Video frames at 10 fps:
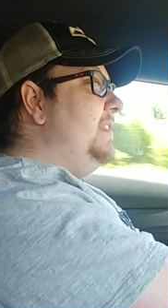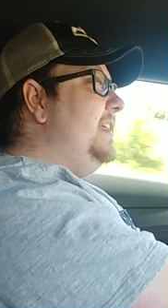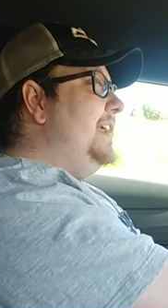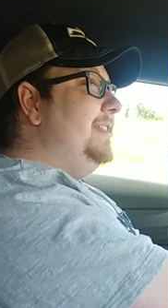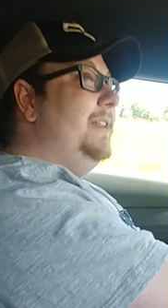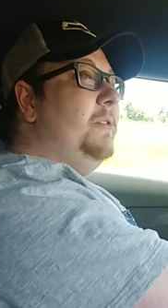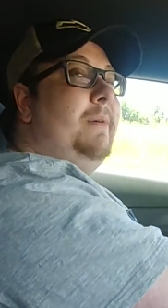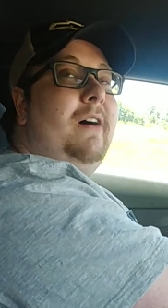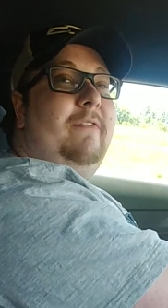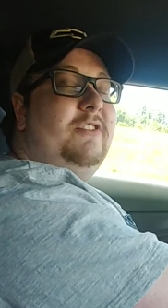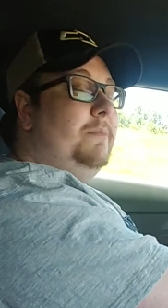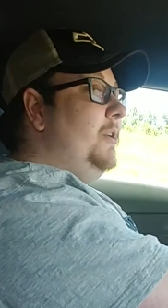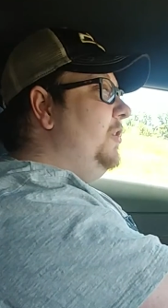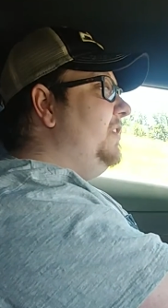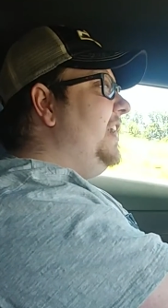and then hit the little bell for
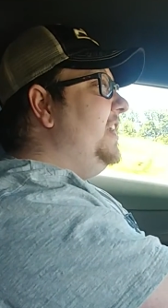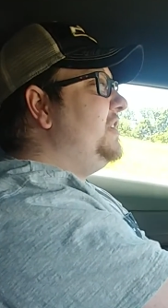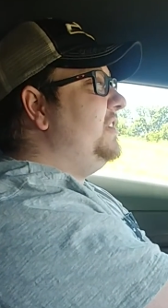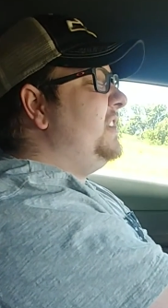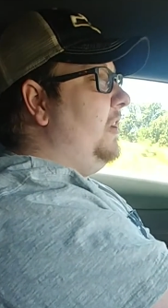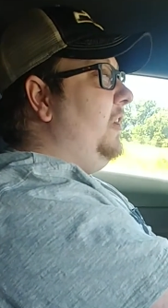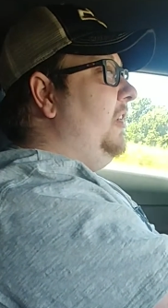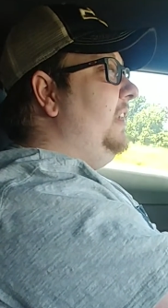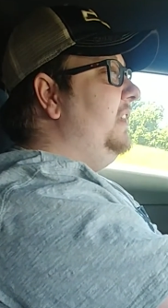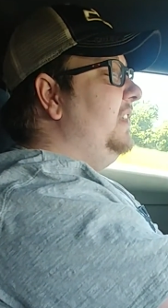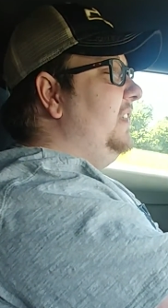some notifications on